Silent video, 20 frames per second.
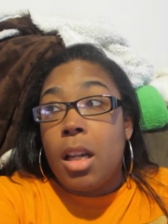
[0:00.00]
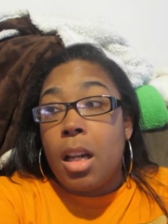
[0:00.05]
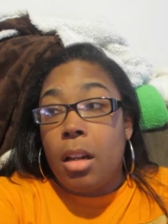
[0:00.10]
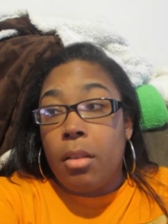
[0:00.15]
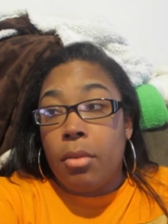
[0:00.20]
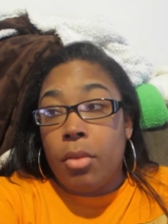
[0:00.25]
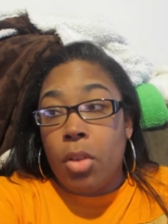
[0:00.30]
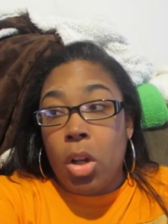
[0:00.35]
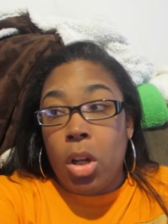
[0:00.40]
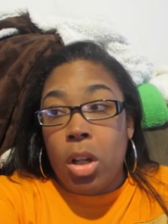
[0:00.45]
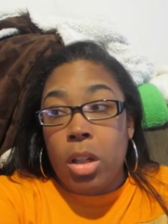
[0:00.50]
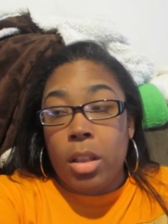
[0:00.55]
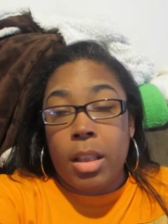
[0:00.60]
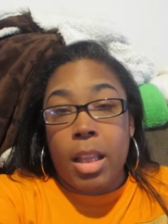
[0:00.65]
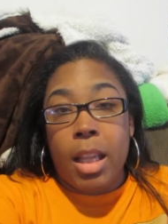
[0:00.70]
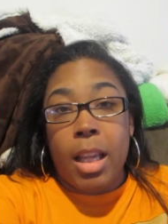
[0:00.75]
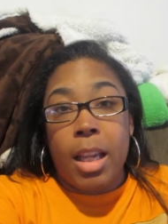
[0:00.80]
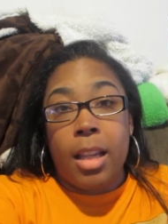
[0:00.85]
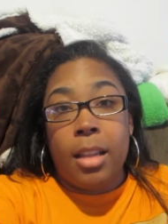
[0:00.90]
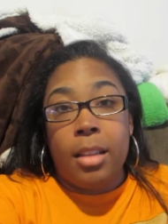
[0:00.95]
a vlog
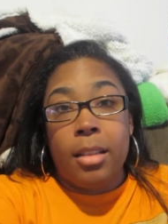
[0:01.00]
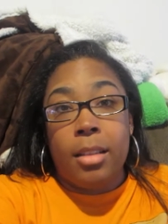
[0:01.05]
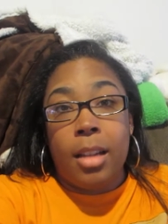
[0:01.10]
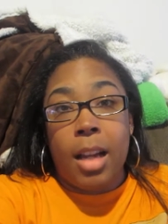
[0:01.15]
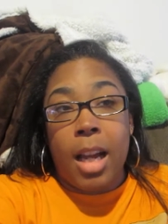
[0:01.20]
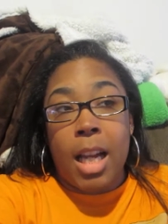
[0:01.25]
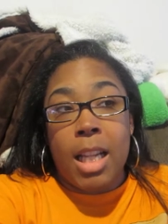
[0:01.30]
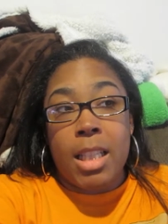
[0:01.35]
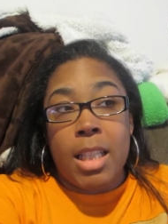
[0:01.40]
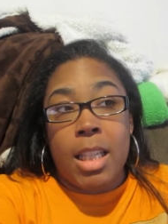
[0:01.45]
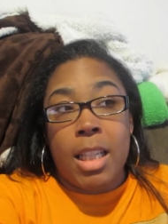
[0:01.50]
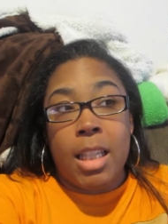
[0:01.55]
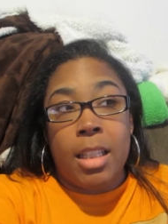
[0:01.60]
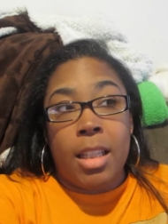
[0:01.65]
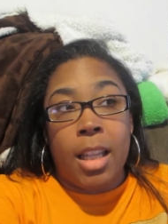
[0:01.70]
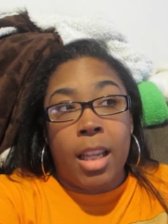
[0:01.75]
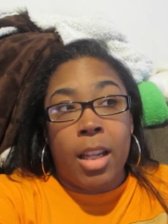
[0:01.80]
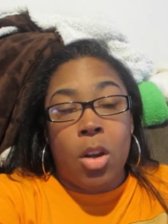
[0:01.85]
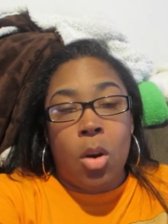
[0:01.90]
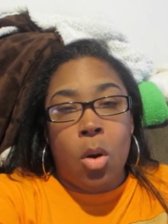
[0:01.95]
that I
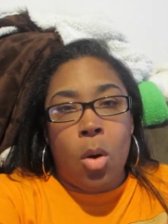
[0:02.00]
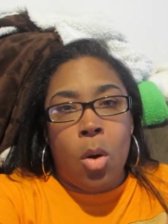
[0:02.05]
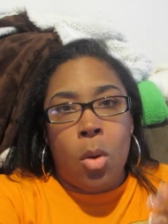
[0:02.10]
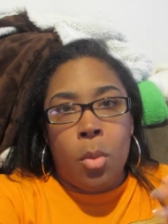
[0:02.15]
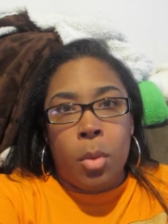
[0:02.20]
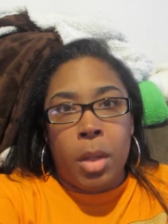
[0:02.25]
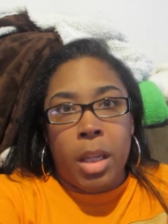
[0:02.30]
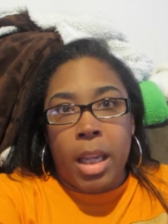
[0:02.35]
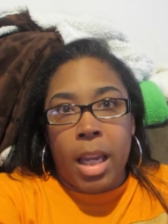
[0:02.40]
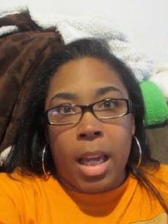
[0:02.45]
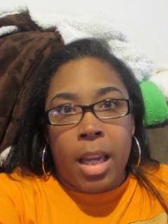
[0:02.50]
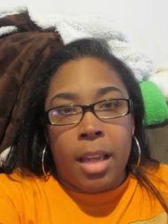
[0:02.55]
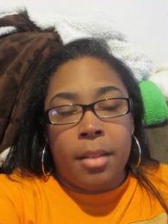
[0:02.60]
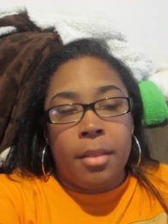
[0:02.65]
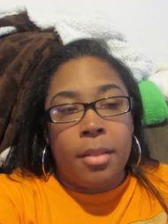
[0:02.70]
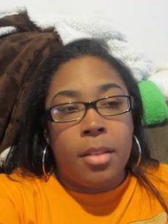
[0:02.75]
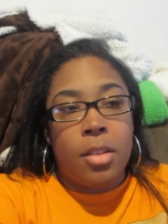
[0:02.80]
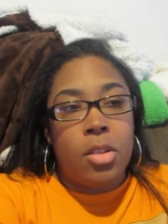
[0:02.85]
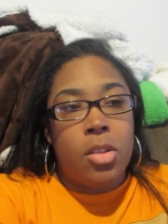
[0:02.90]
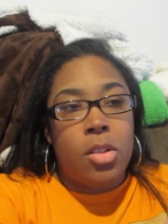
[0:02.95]
did like all
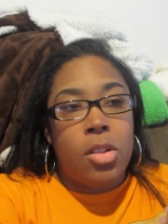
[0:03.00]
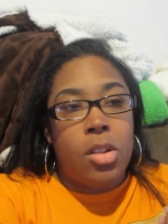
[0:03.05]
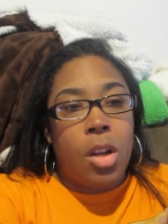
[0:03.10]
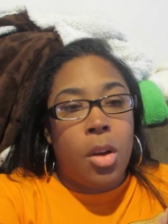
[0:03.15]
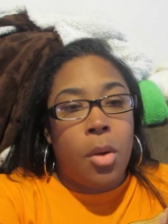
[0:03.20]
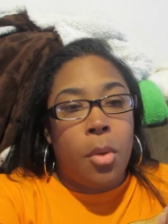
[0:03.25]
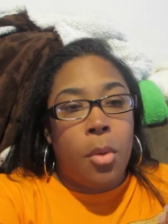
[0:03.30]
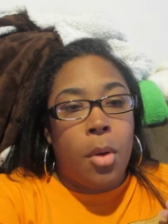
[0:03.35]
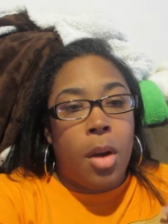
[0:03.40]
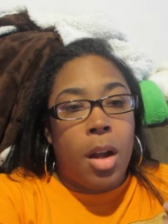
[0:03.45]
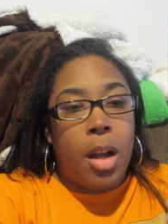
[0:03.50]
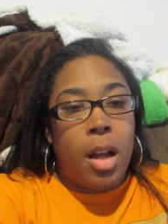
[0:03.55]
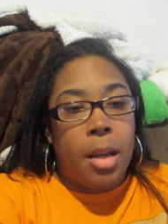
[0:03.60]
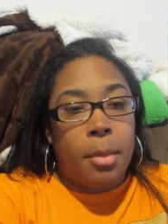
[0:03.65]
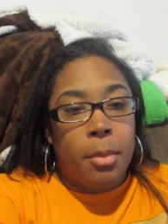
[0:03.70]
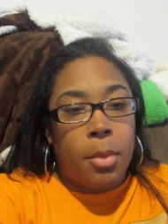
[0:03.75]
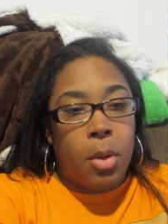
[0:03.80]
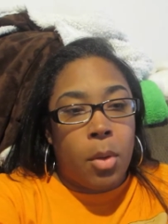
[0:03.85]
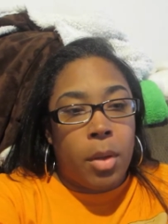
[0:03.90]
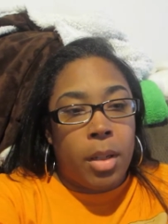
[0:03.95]
weekend, so
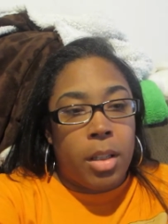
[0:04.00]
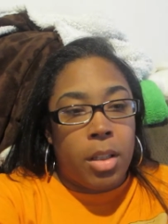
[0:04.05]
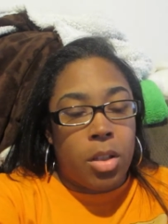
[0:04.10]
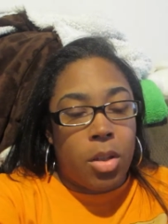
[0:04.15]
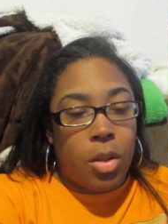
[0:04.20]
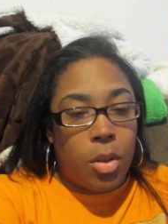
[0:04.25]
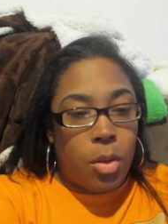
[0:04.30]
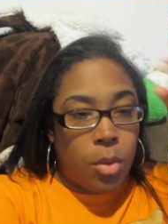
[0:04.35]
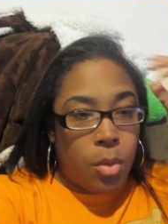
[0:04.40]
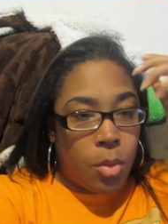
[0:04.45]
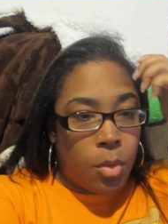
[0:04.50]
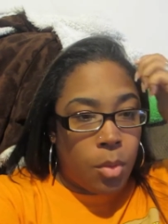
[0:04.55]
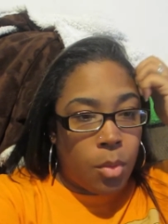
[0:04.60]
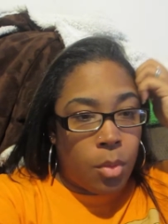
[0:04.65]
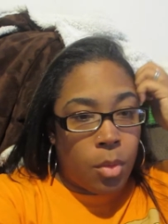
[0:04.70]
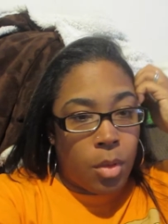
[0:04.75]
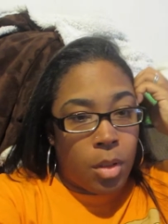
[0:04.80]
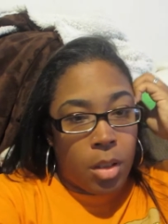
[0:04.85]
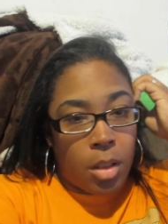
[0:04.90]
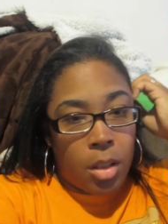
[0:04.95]
I'm going
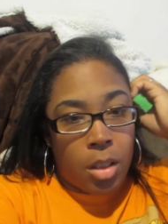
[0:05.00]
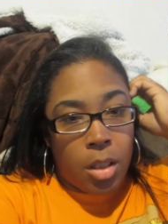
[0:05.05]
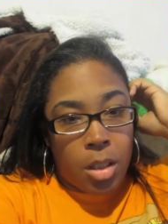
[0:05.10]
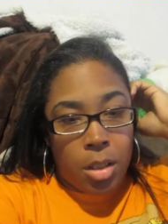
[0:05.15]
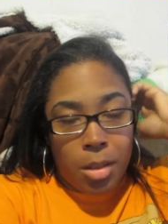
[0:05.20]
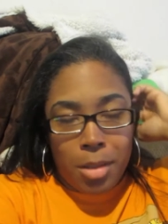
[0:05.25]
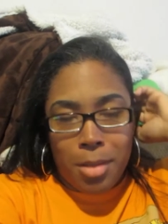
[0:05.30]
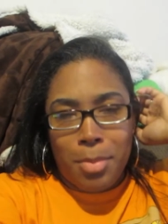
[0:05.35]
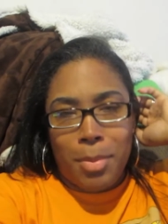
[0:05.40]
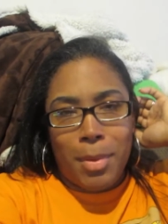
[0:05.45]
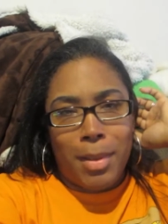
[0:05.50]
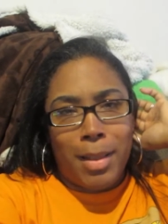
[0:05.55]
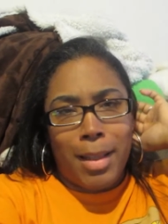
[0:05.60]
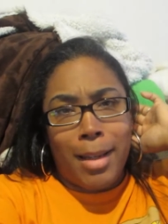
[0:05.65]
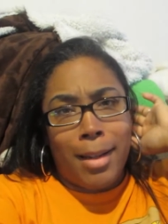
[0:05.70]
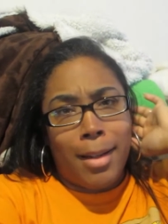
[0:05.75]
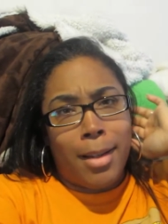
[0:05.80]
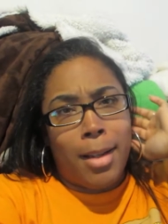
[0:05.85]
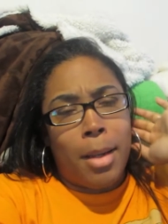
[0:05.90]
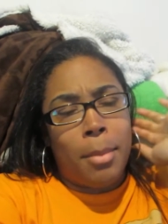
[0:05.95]
to just put
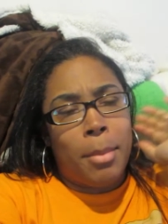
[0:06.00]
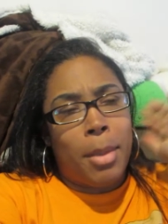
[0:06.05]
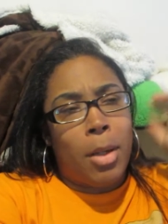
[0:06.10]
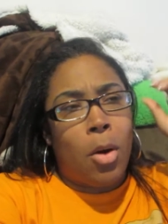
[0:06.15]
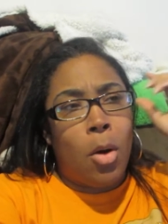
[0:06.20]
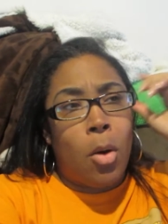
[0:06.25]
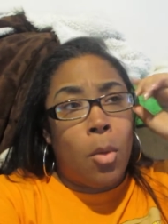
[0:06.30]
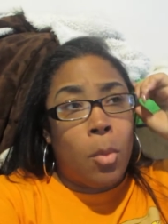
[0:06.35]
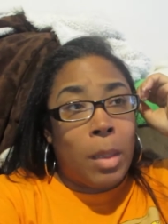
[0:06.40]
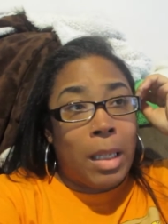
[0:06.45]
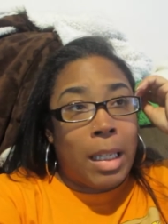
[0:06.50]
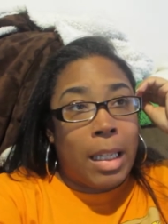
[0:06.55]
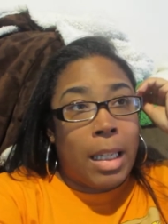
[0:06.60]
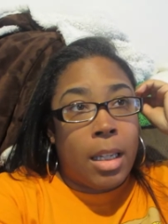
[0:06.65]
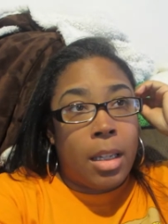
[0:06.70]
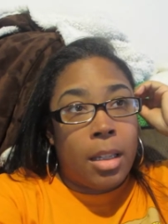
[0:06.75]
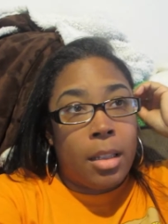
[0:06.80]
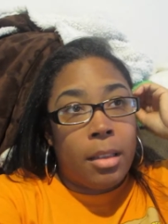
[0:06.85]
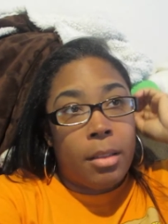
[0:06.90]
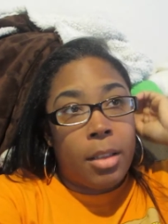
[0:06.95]
that up. I mean, all
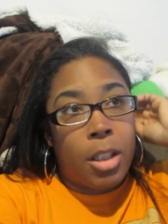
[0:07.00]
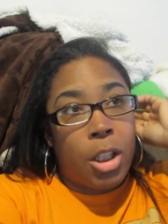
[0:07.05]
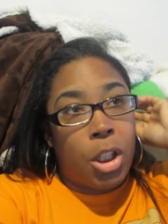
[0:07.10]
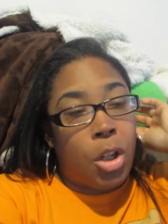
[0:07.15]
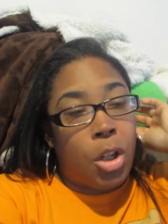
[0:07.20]
week, you